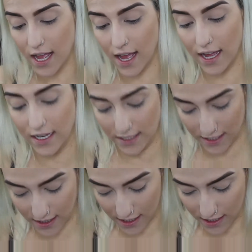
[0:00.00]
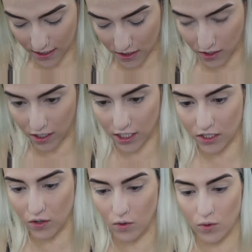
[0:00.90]
And these on
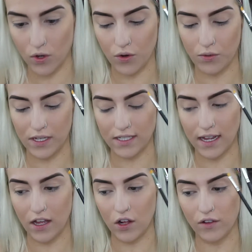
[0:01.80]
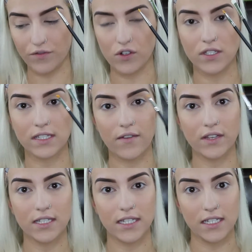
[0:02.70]
its own retail for
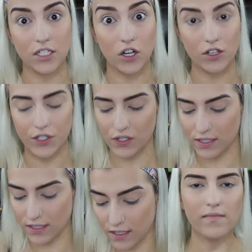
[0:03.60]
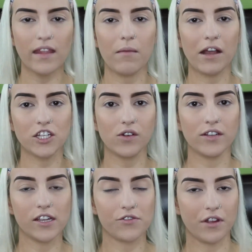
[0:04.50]
$17. I'm actually
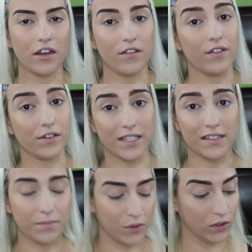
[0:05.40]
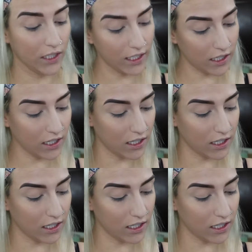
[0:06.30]
going to create a very simple look.